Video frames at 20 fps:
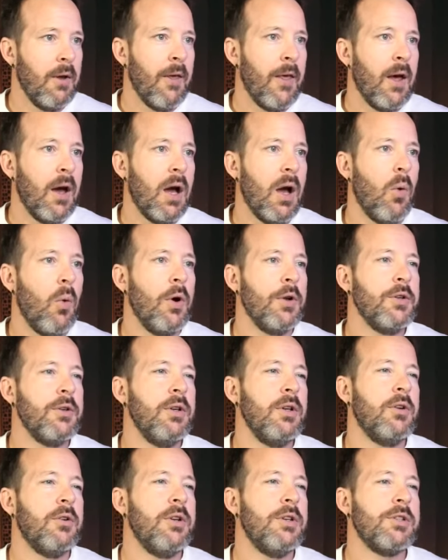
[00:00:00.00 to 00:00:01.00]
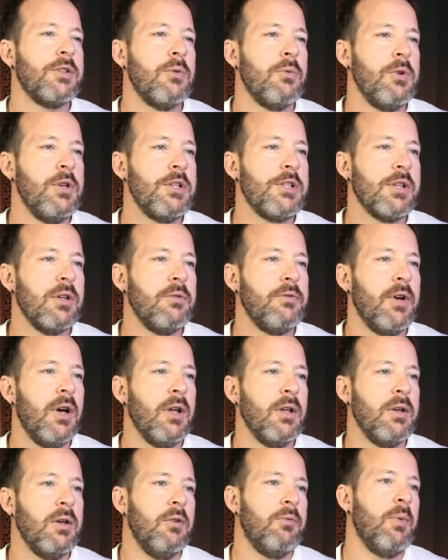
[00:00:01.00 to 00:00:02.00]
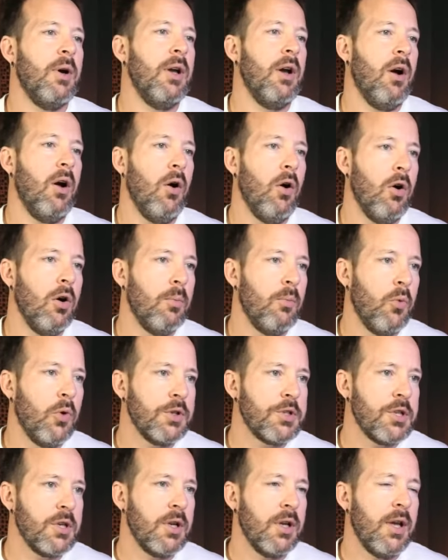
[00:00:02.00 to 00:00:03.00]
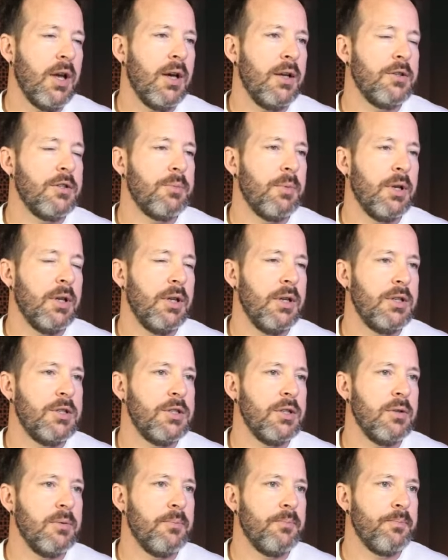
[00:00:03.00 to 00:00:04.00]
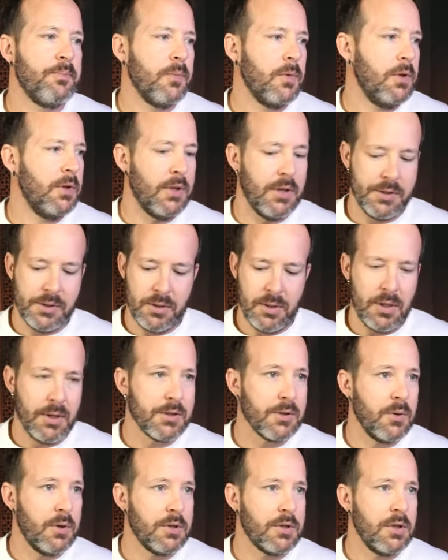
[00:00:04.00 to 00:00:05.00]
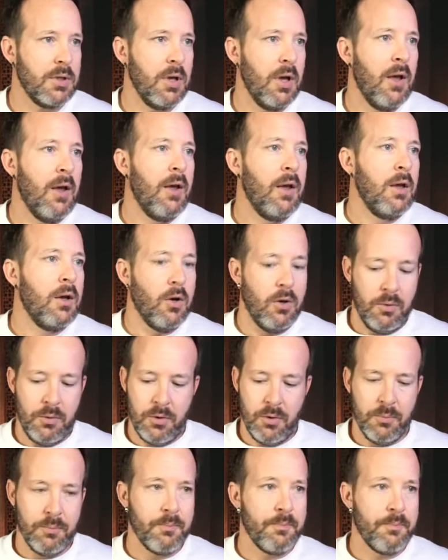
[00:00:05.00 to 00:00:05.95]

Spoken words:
I want to increase the resale value of my home. What should I add to my kitchen? That's the last question. Oh, no.